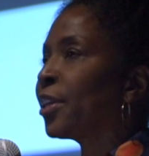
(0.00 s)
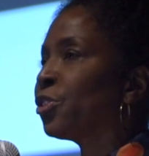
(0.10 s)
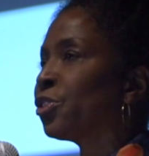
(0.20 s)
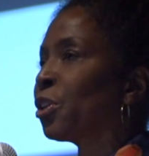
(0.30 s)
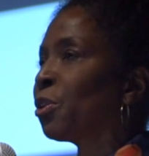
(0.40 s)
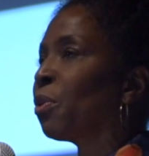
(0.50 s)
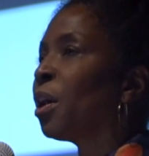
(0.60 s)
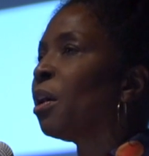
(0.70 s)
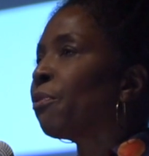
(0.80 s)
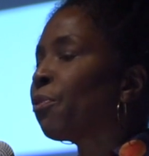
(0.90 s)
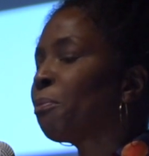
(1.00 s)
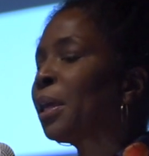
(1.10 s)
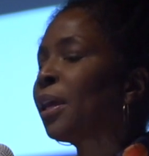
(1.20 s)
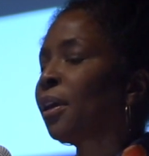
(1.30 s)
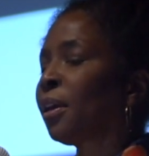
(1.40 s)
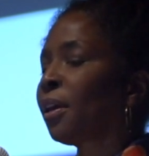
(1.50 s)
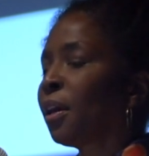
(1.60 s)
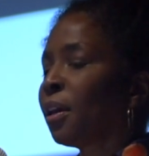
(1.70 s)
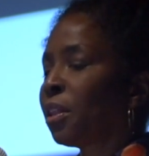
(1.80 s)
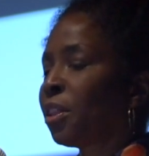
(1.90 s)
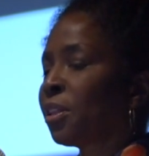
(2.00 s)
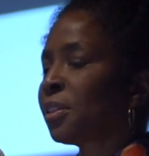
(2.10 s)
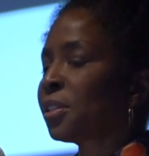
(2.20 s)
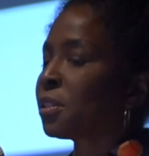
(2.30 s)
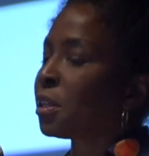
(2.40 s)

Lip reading: And so for me, this